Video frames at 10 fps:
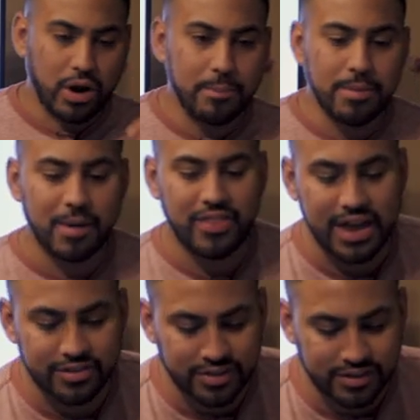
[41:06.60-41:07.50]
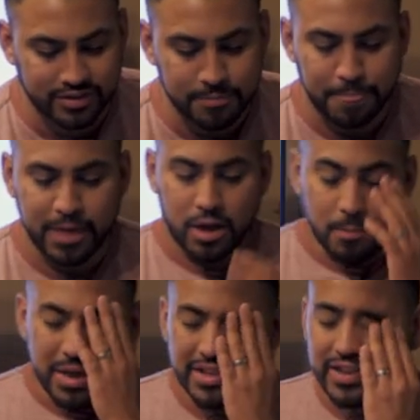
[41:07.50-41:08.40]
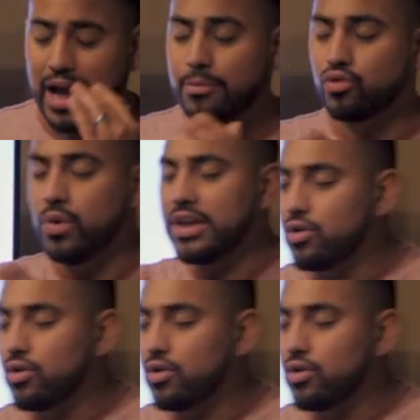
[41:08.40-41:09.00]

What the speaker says: what I mean by that is this. Many times we